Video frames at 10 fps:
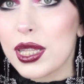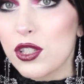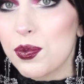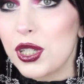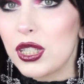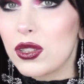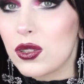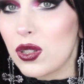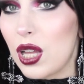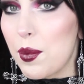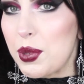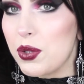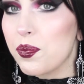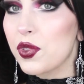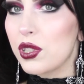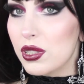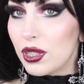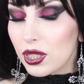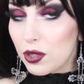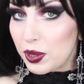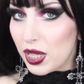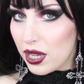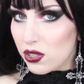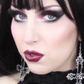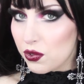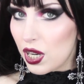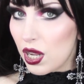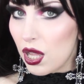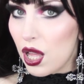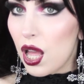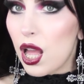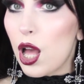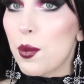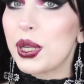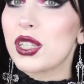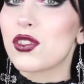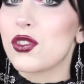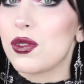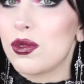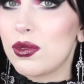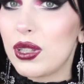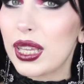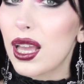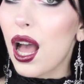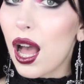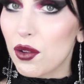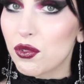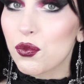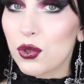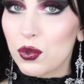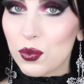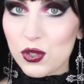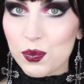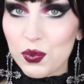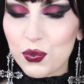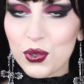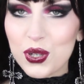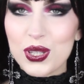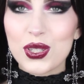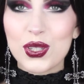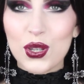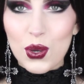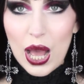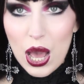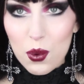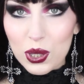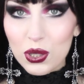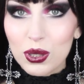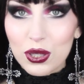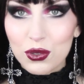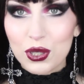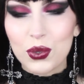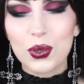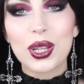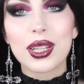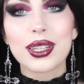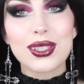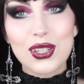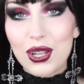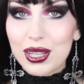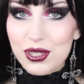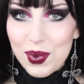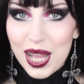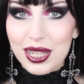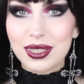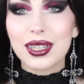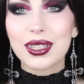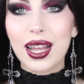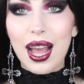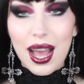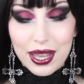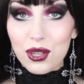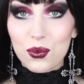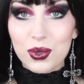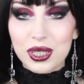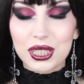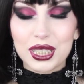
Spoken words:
this part, I mean, there's a little bit extra, but it's like half of what it was before, so I wanted to let you know that it's not as bad and I can wear